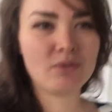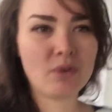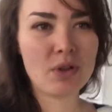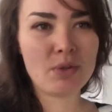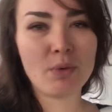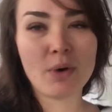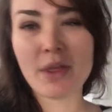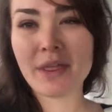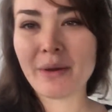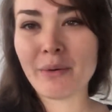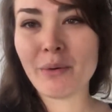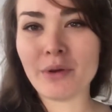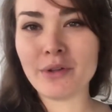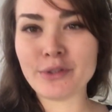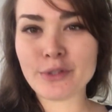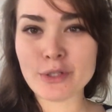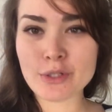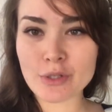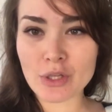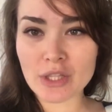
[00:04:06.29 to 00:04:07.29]
with what they want
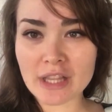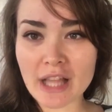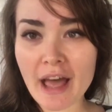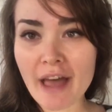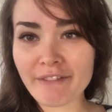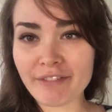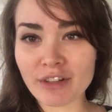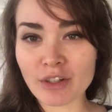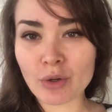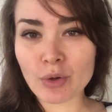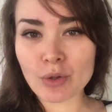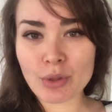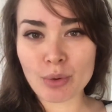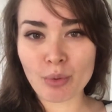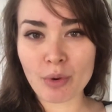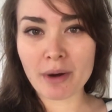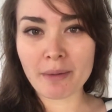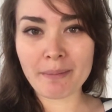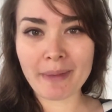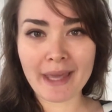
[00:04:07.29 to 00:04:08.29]
to do in life and who they
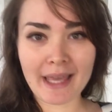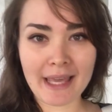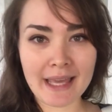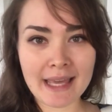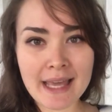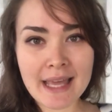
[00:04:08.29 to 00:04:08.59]
want to be,